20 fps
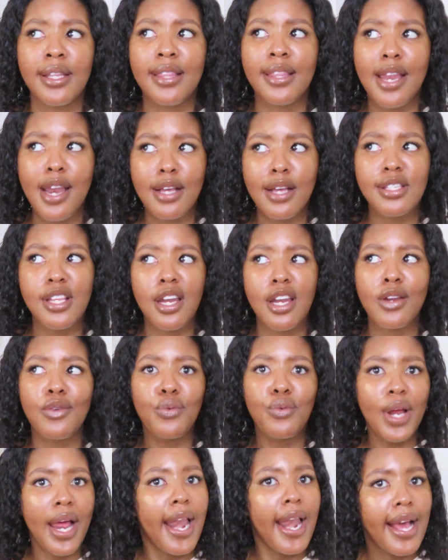Then I
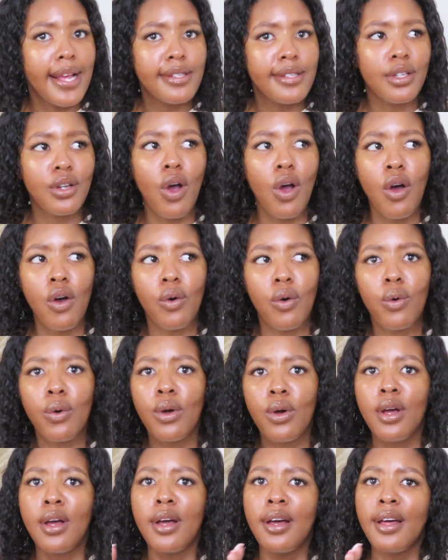started realizing, oh,
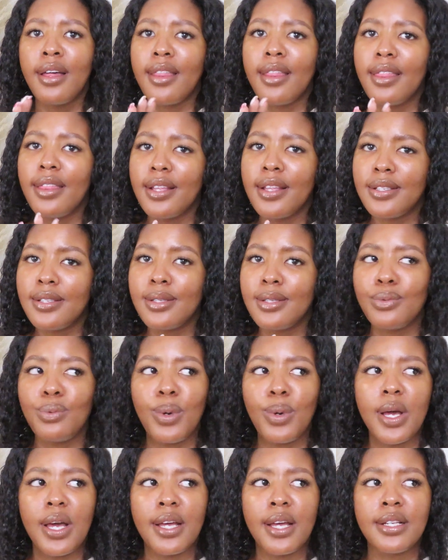this is
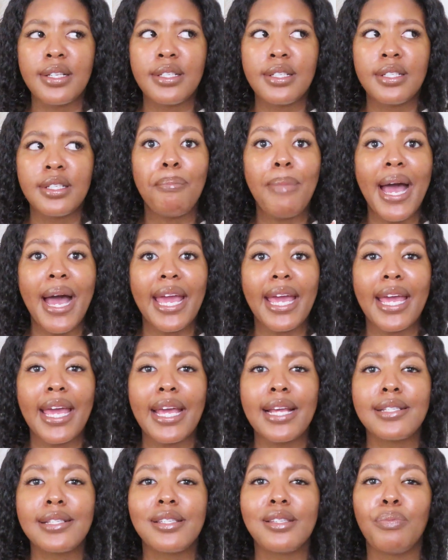what my
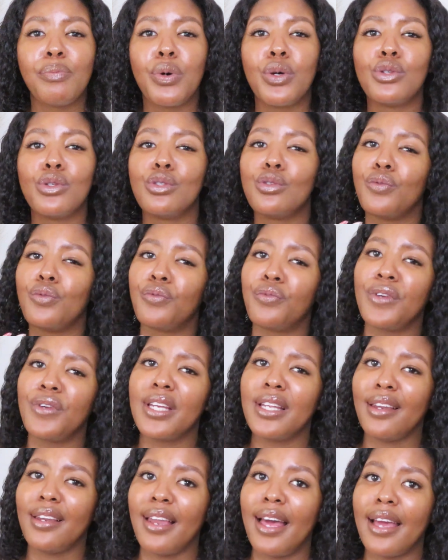hair is supposed to
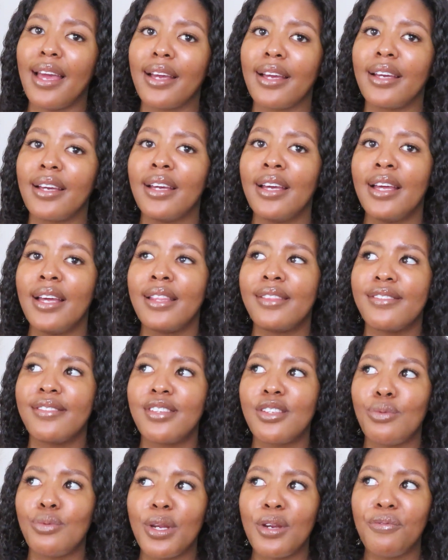feel like. This
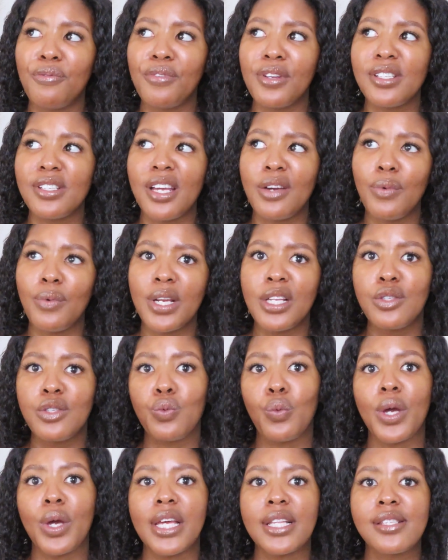is what it feels like when it's
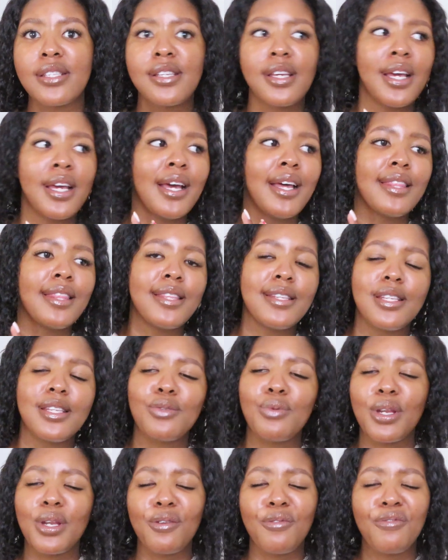wet. This
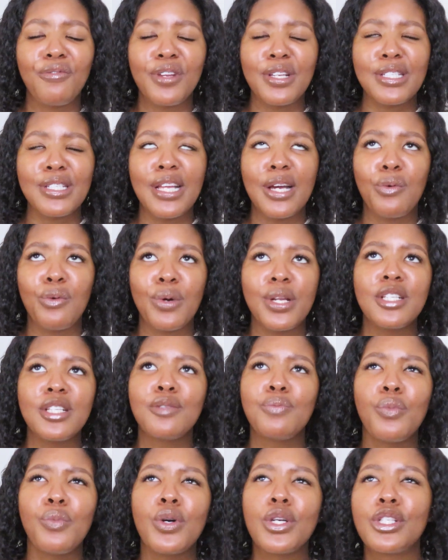is what it feels like when
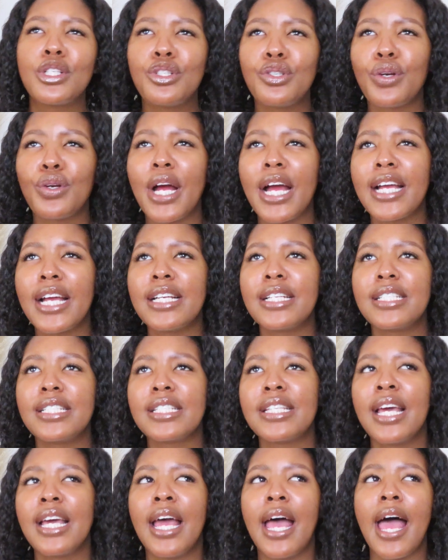it's
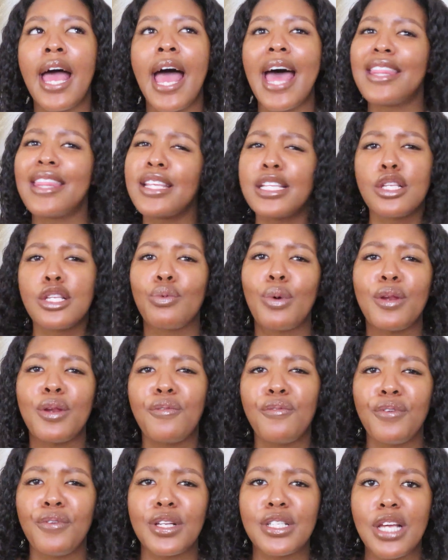moisturized. And this is what
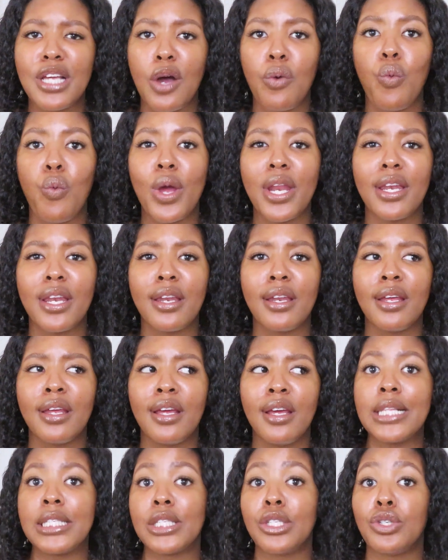it feels like when
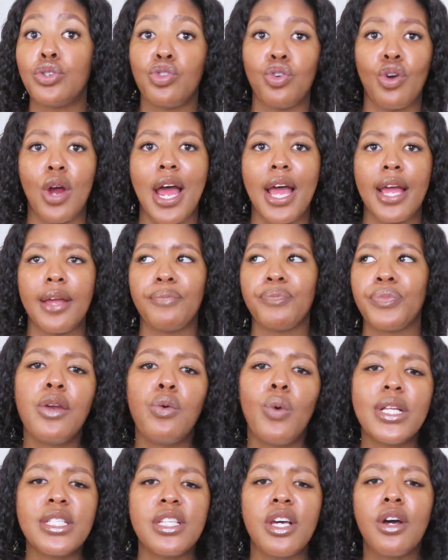it's dry. And
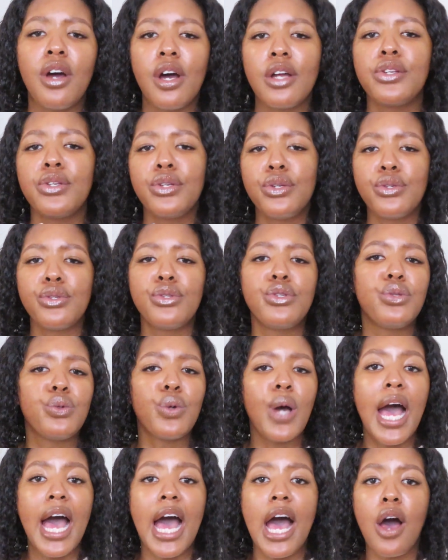once I got used to
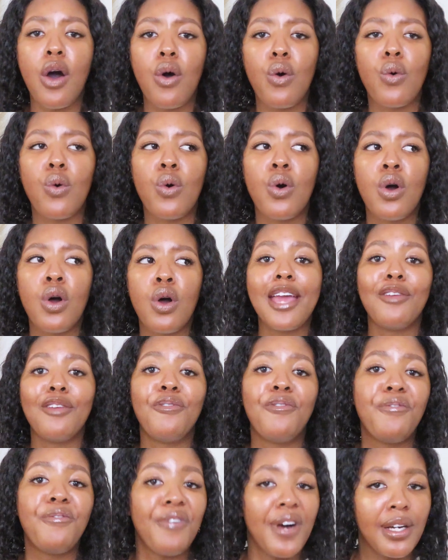how it
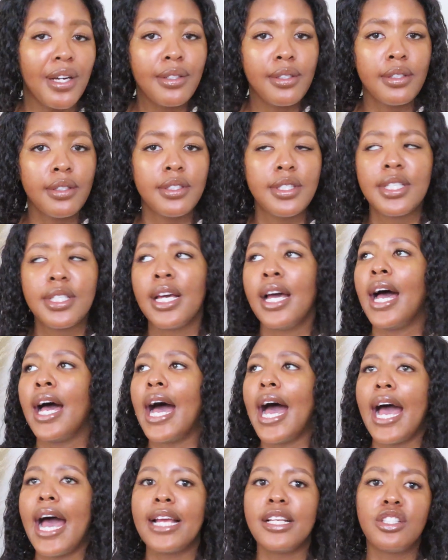felt,
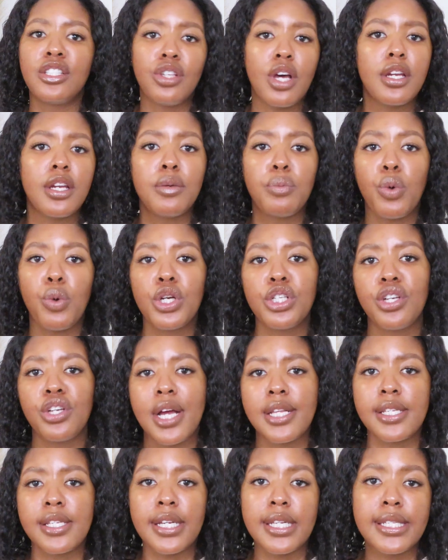I started
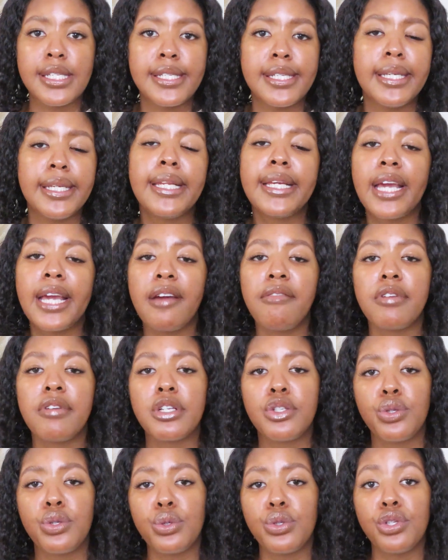moisturizing and sealing every
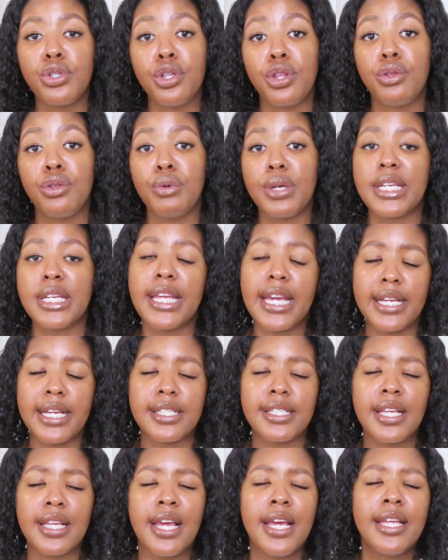2 to 3 days.